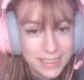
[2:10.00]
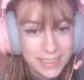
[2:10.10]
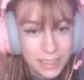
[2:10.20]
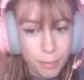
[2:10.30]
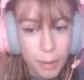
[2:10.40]

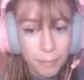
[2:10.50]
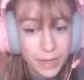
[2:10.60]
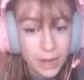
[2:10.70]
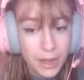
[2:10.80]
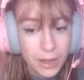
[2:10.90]
The
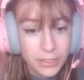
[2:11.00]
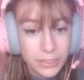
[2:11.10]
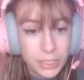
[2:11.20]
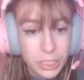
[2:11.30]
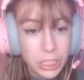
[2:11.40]
pumpkin
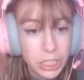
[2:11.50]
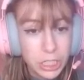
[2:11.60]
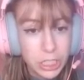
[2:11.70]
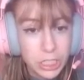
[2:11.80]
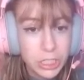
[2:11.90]
hunt.
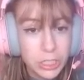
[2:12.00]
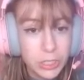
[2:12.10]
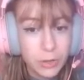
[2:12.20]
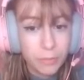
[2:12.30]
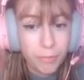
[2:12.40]

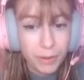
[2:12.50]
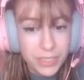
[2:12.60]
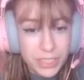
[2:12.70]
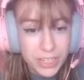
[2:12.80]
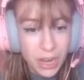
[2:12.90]
Ew, bestie.